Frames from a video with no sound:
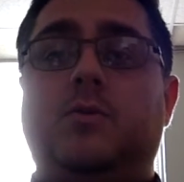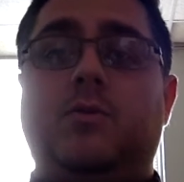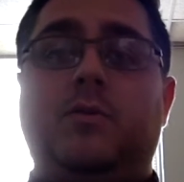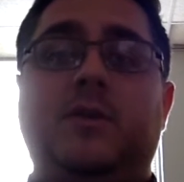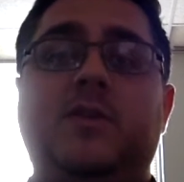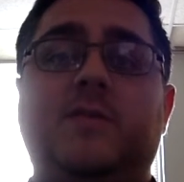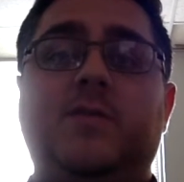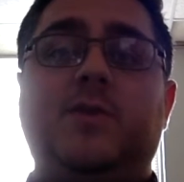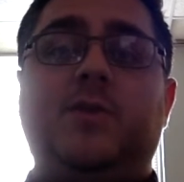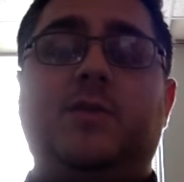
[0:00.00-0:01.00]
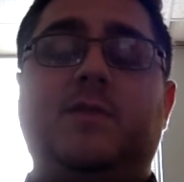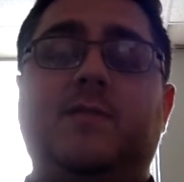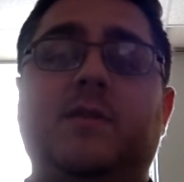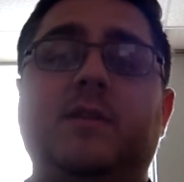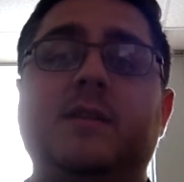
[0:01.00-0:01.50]
or interviewing you at the
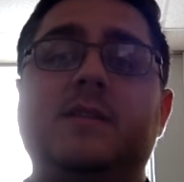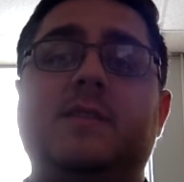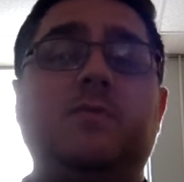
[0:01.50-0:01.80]
very least.